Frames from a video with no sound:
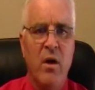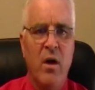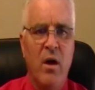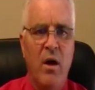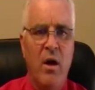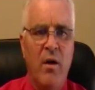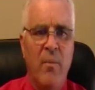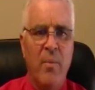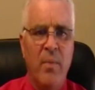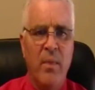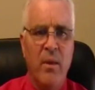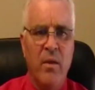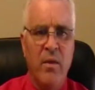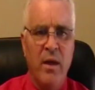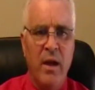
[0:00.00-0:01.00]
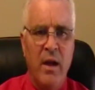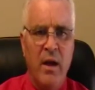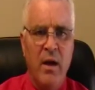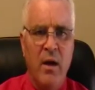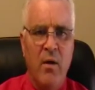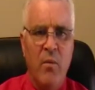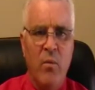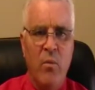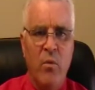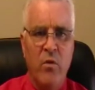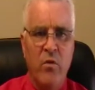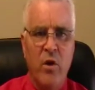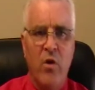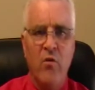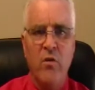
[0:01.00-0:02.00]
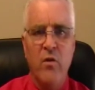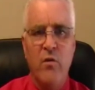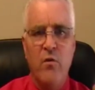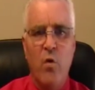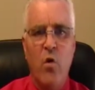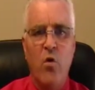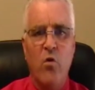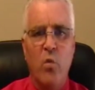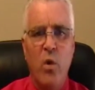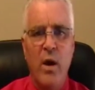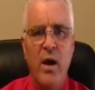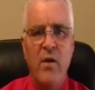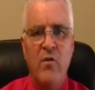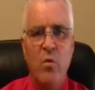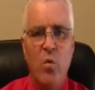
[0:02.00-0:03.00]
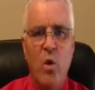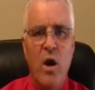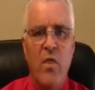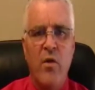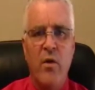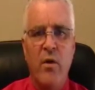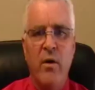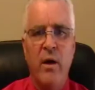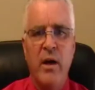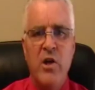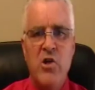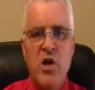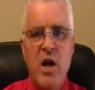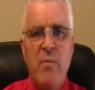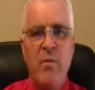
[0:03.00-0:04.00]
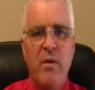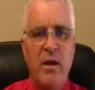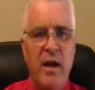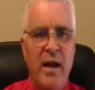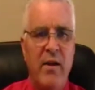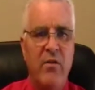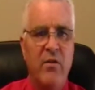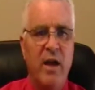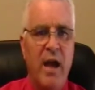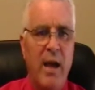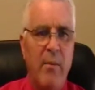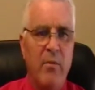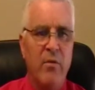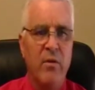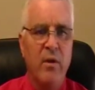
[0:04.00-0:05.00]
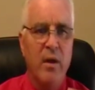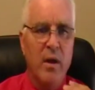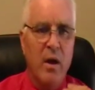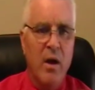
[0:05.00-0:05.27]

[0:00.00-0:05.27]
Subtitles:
the results of the force winds and weather in shaping the landscapes